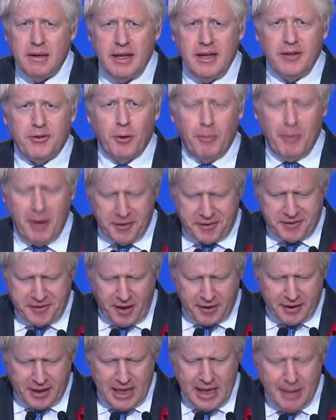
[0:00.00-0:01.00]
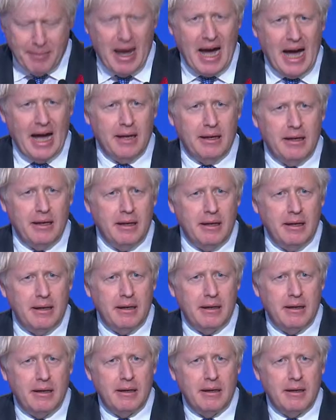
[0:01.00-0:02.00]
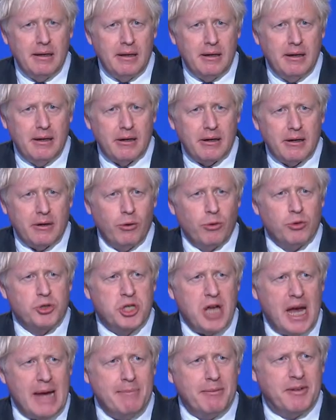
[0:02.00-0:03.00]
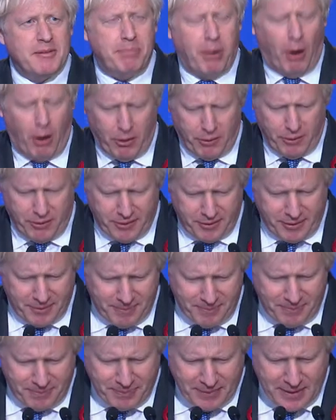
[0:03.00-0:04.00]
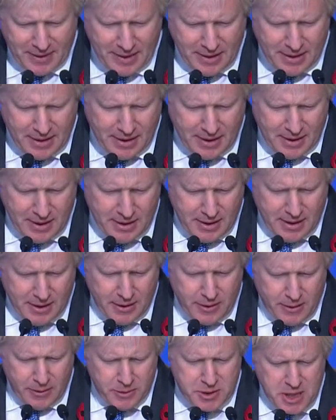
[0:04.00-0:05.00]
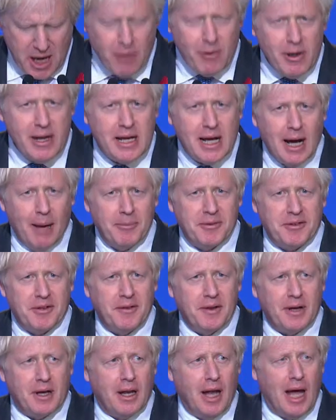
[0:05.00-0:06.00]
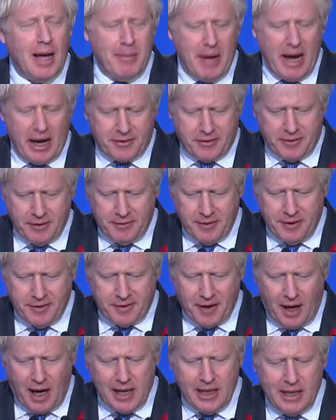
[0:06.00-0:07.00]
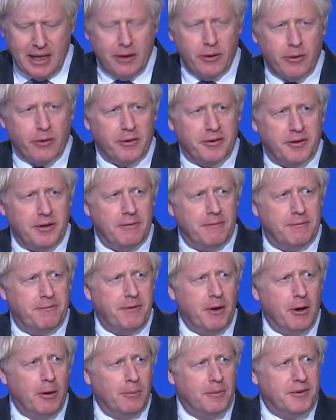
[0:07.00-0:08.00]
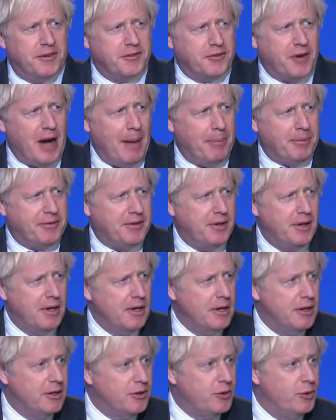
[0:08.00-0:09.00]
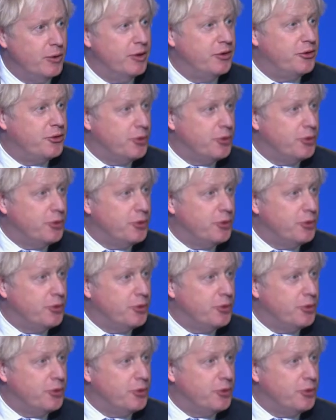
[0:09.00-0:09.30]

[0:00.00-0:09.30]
is almost certainly a man called James Bond, who generally comes to the climax of his highly lucrative films strapped to a